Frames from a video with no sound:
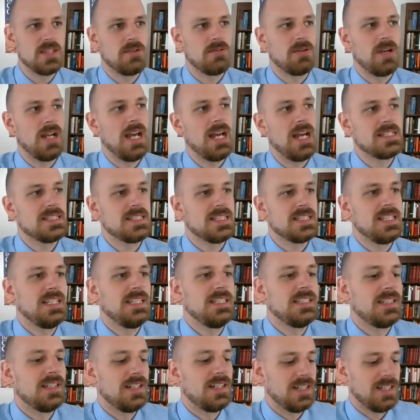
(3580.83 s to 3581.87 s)
They were
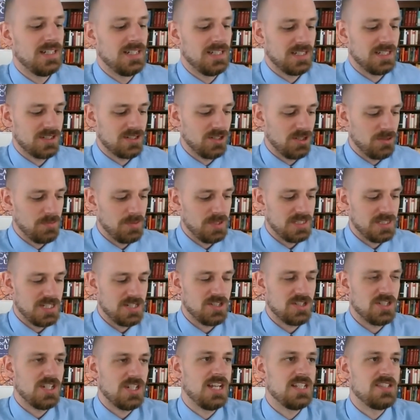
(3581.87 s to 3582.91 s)
asking, uh, could it be
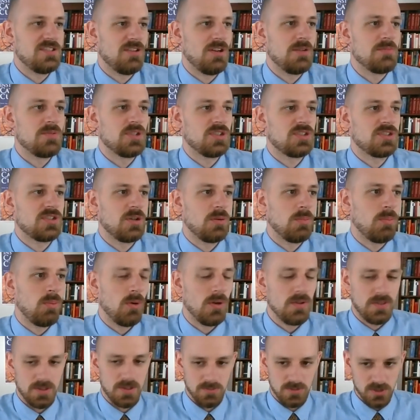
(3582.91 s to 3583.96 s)
digitized? So I'm just going to
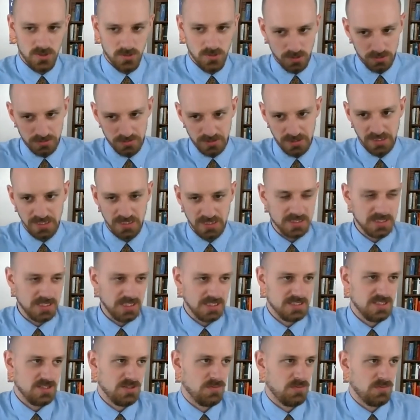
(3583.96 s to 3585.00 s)
point them to a link
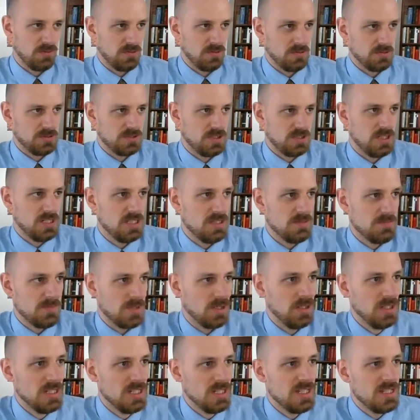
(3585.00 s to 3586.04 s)
that's in the further study uh,
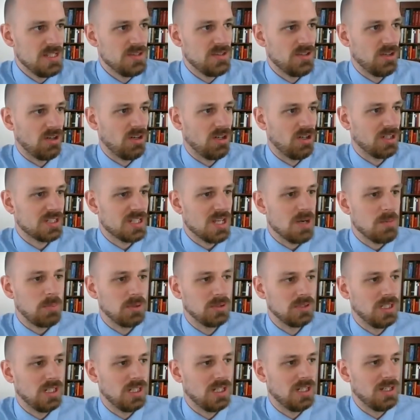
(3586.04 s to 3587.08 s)
email. There are a
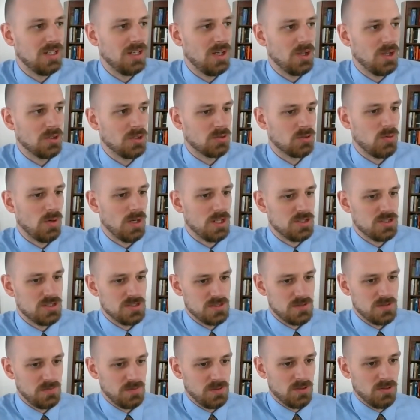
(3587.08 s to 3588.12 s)
couple uh, other
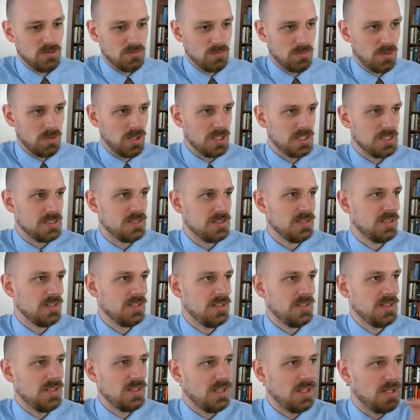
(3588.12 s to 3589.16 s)
questions, if you don't mind.
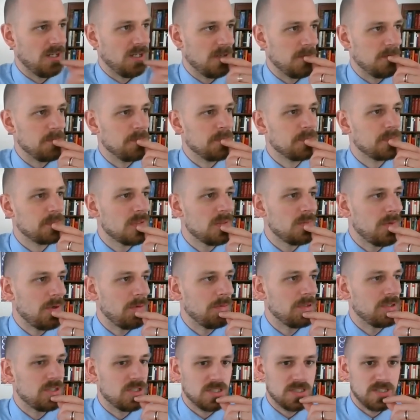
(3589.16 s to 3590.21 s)
Um,
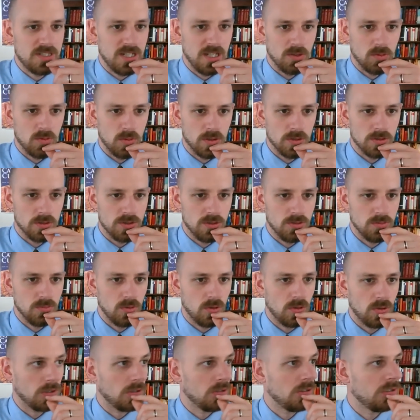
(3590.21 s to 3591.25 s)
maybe just take one or two
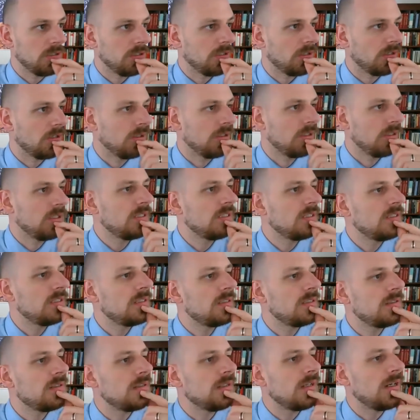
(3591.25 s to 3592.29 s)
more here. Yeah.
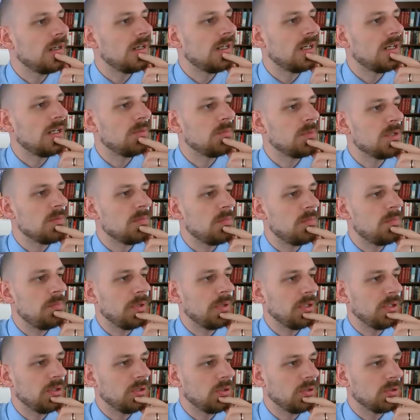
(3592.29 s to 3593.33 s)
Um,
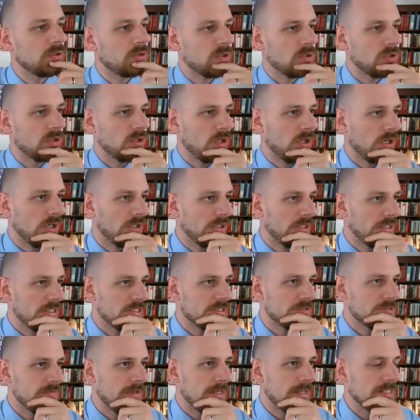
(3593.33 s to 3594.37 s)
Bill Gerhardt
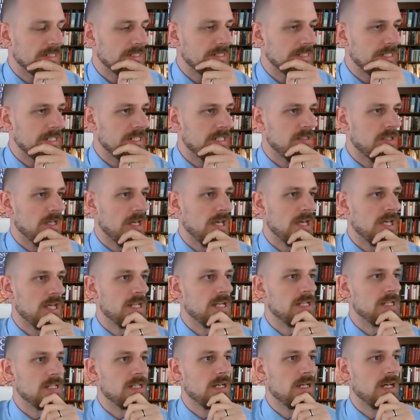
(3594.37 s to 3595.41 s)
is writing in, and,
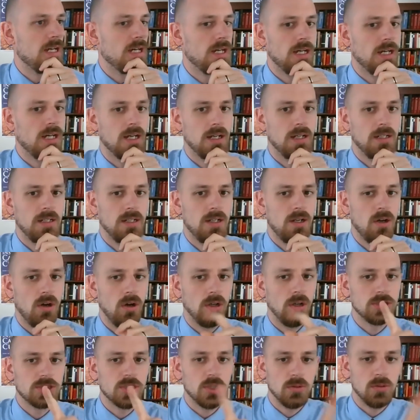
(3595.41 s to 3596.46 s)
and uh,
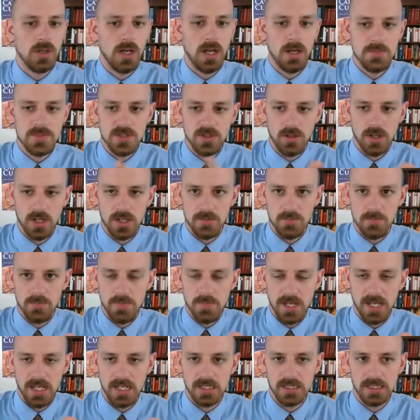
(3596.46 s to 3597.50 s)
also, I'm sorry,
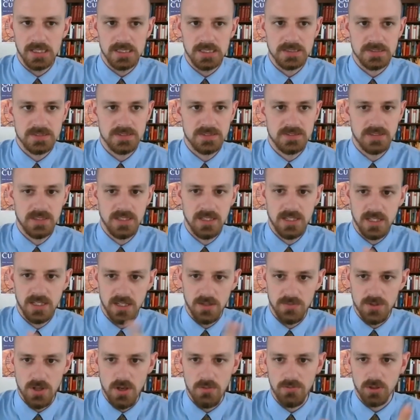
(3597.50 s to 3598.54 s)
panelists,
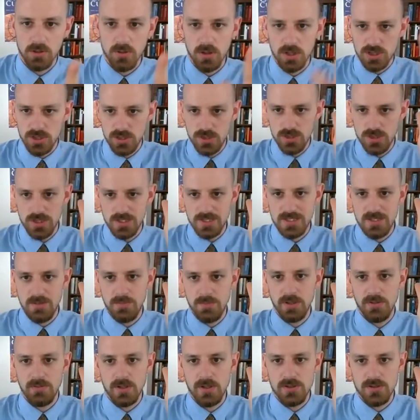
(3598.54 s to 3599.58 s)
if you have a question, you just
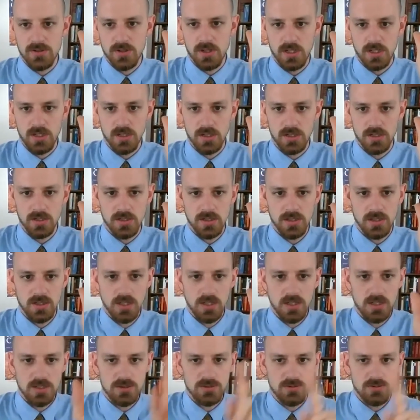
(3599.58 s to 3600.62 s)
simply raise your hand.
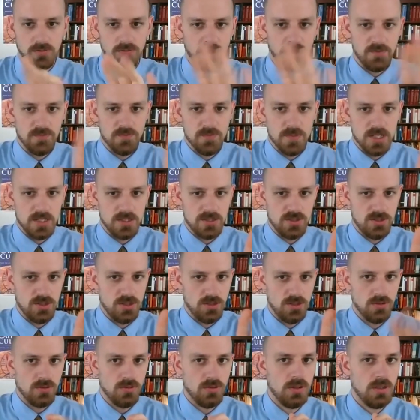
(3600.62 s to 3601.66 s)
So if I've missed
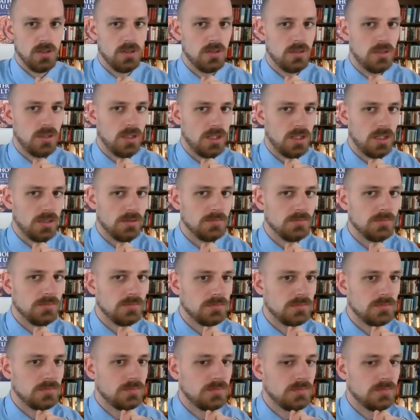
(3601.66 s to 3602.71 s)
you, um,
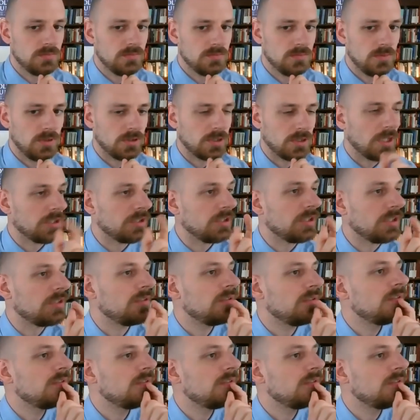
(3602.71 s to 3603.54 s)
okay, good.